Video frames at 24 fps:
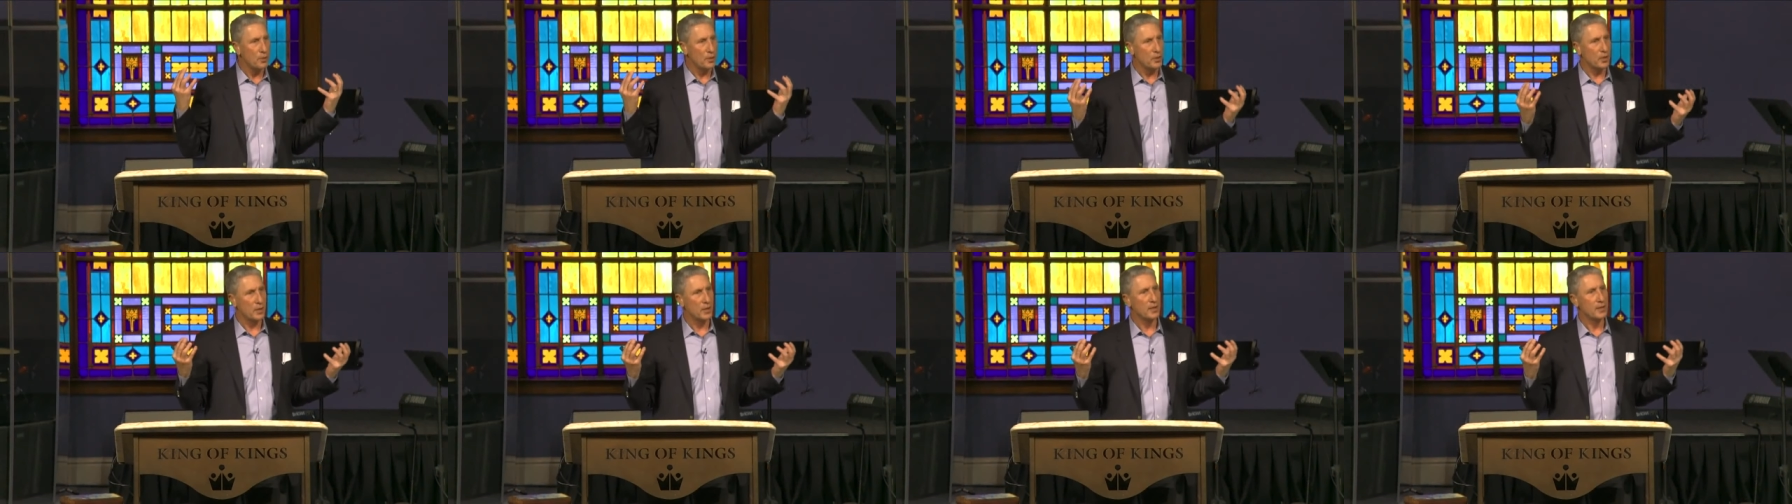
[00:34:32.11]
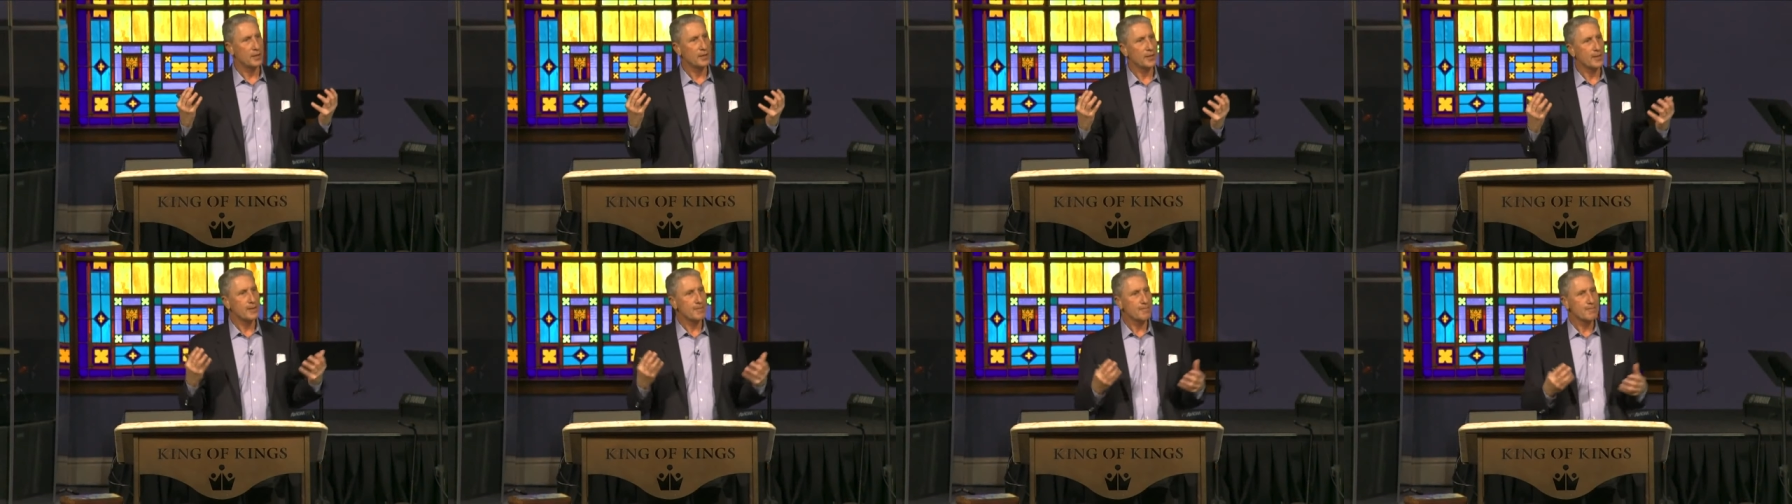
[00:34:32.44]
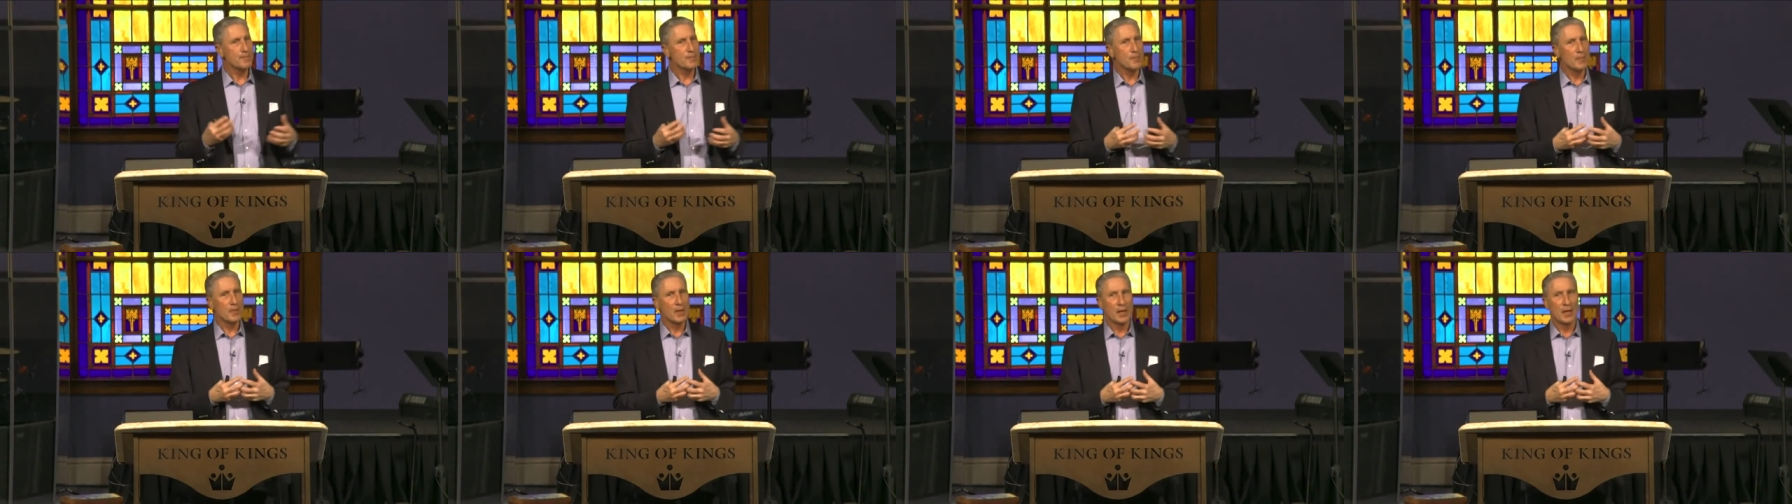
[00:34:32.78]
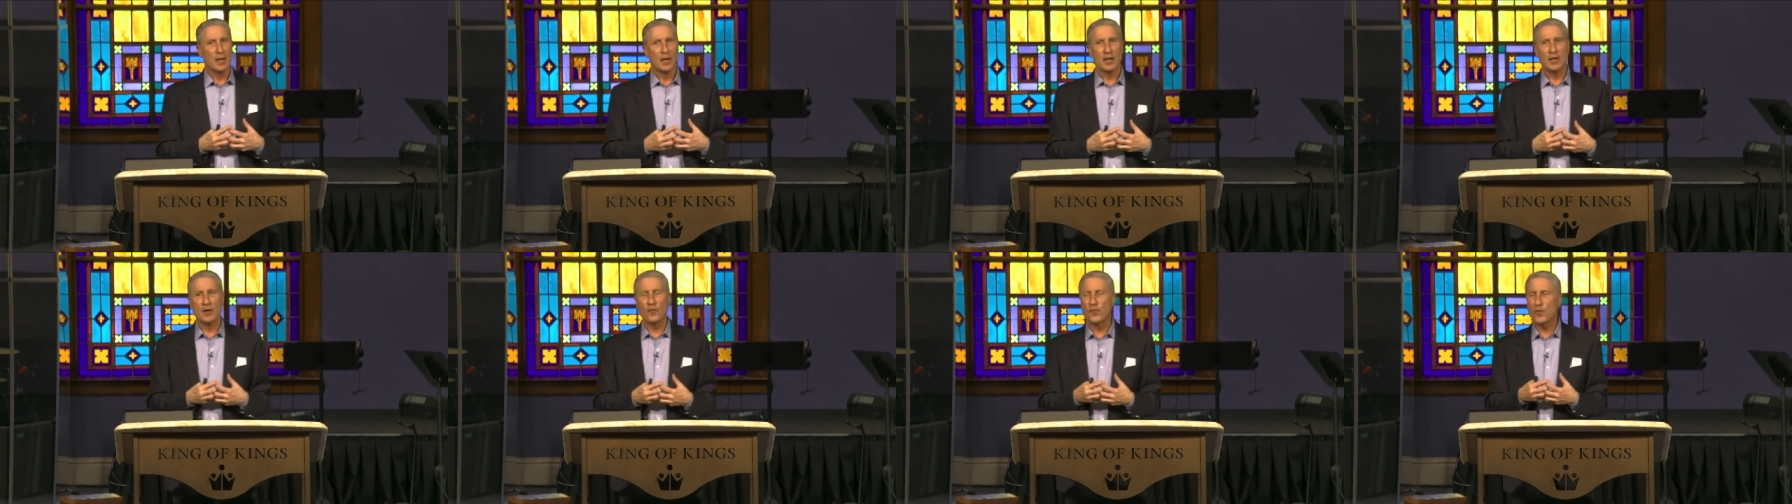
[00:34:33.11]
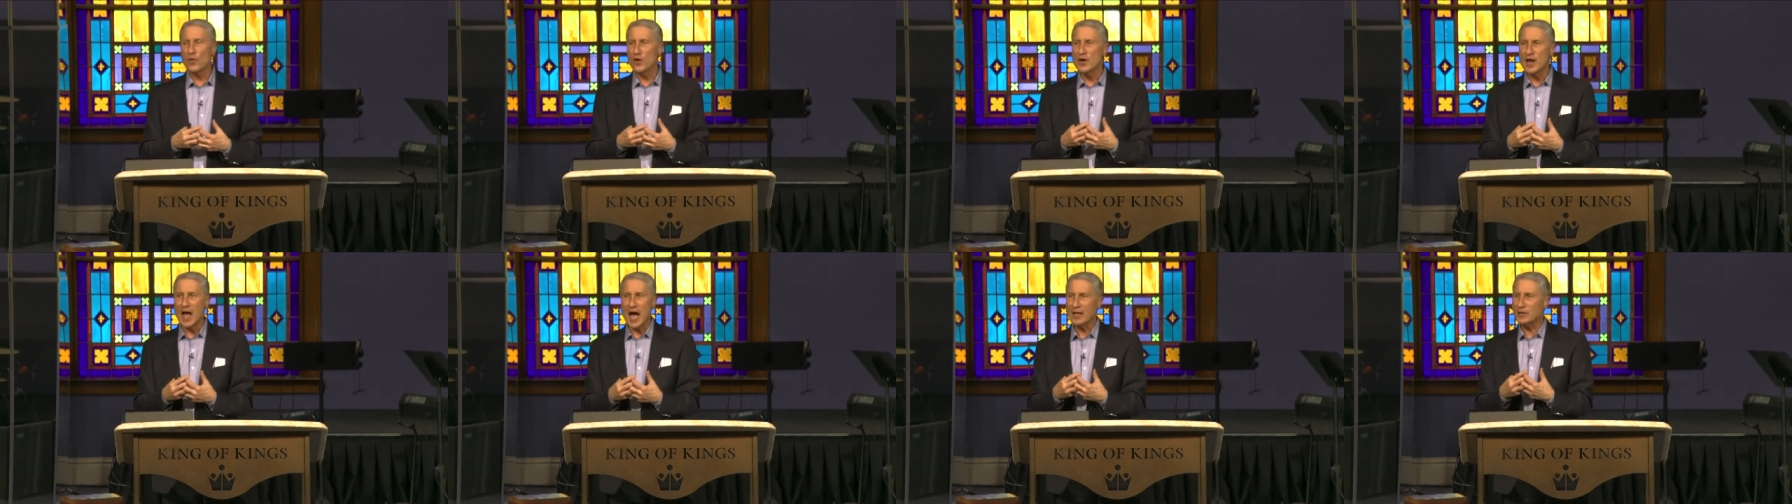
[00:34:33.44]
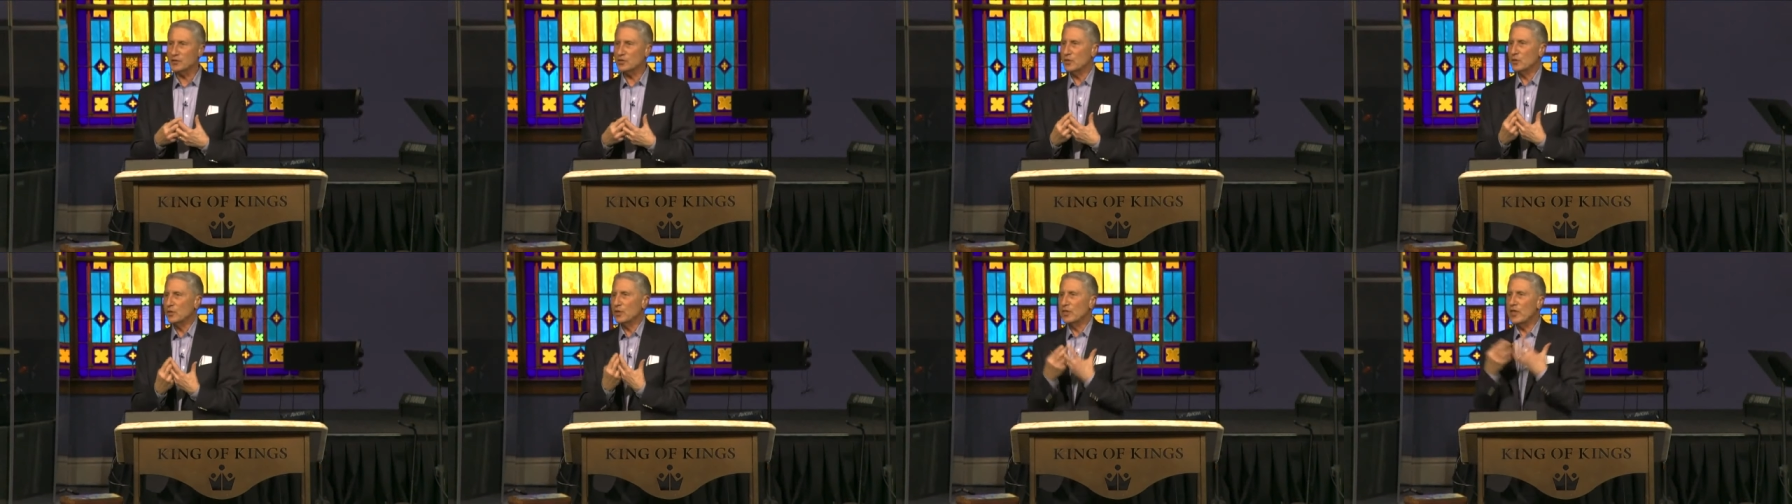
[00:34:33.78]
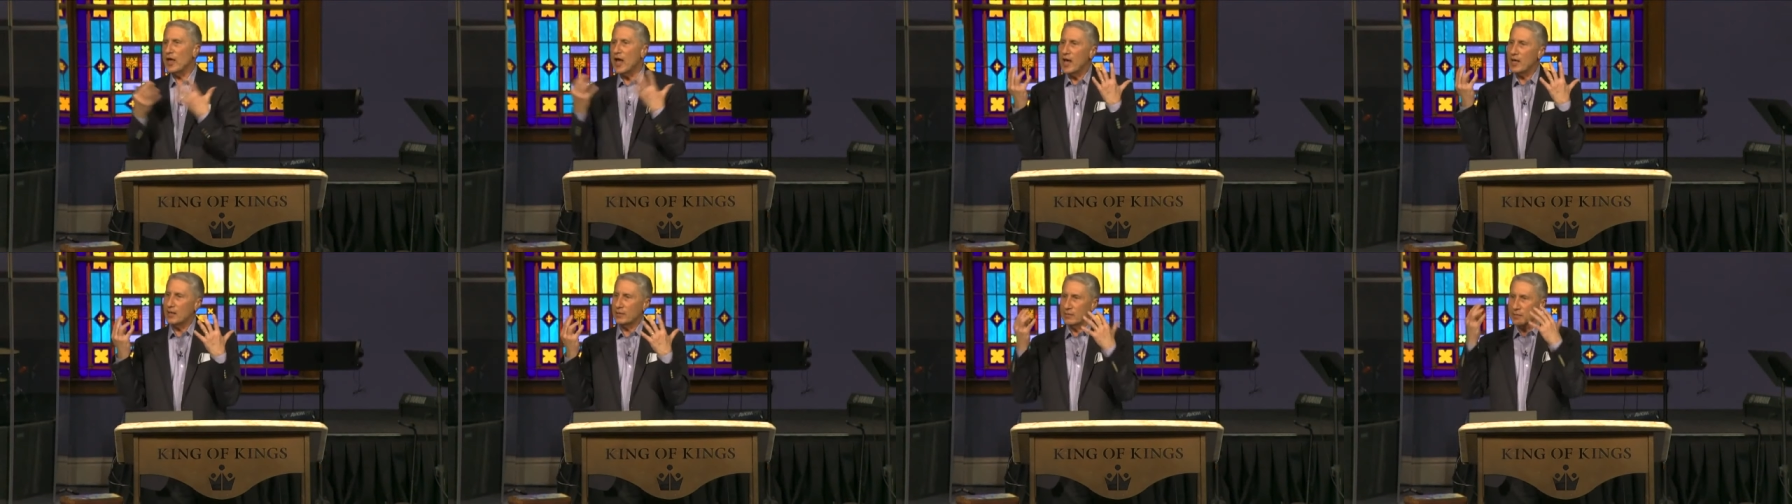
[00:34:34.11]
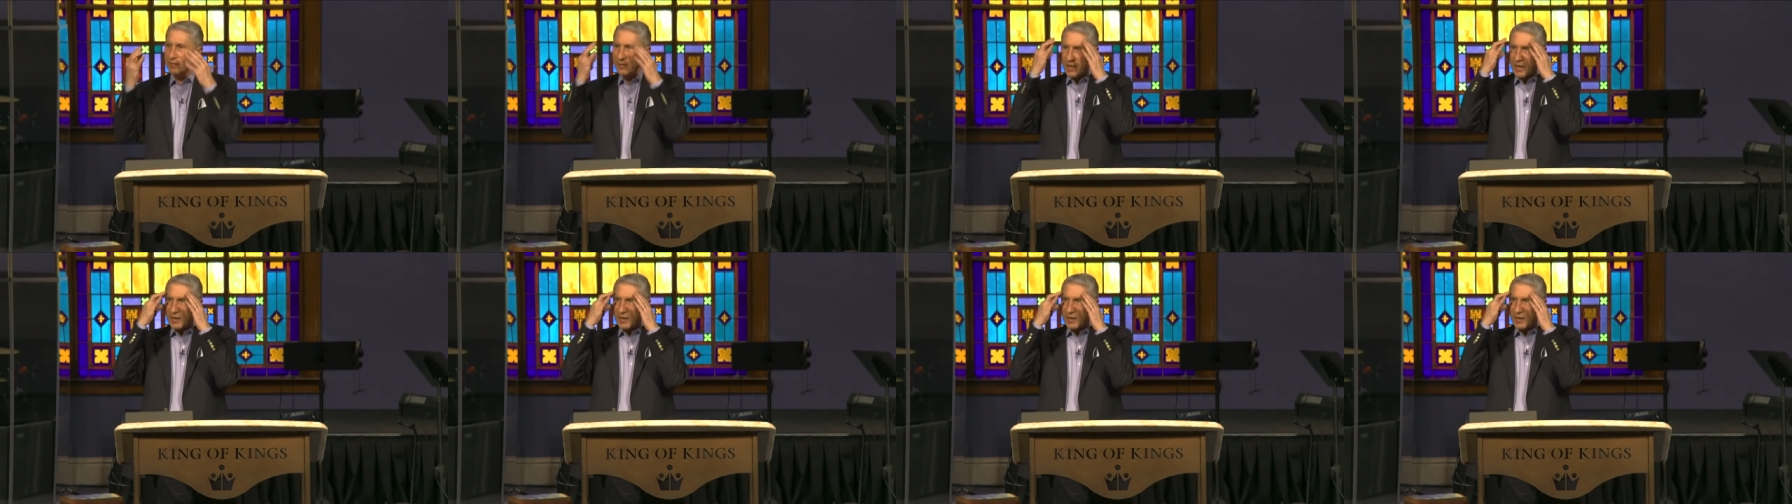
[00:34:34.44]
And if we're not doing that,